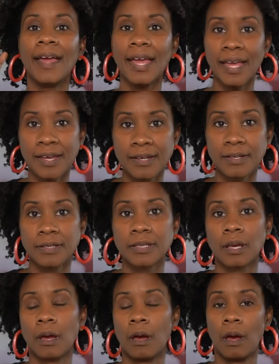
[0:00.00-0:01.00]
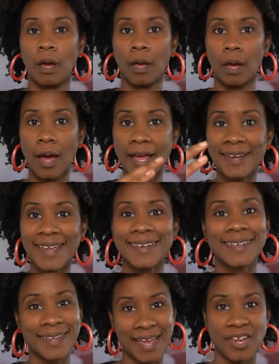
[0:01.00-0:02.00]
is an
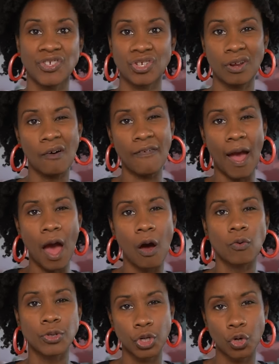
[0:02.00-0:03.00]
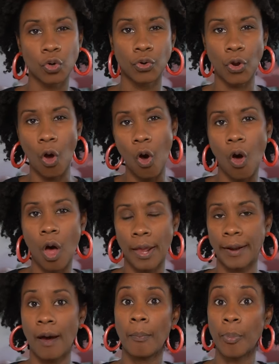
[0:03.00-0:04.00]
indication of how turned
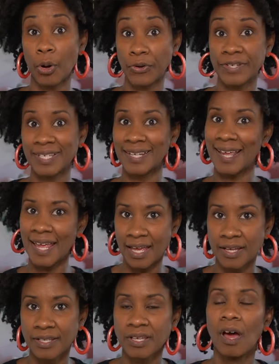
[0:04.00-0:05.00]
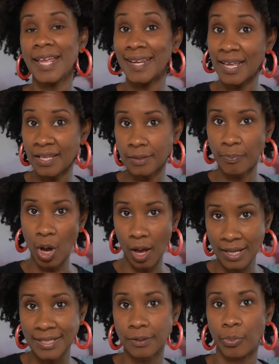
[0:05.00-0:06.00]
on a person is. It is
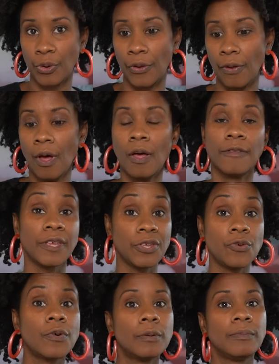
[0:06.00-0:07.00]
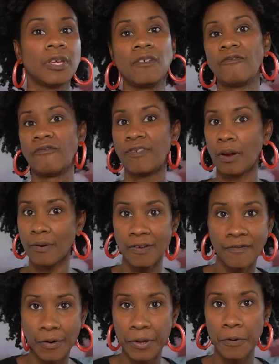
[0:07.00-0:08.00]
possible that you can be very,
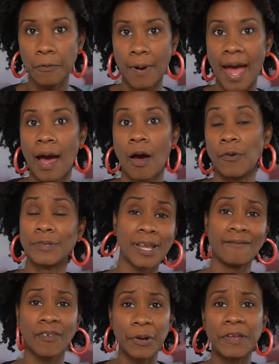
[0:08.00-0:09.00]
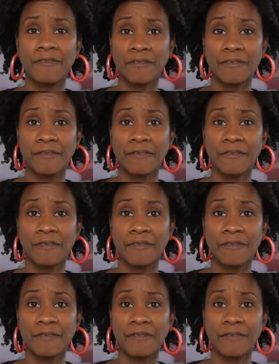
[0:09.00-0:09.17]
very aroused and very,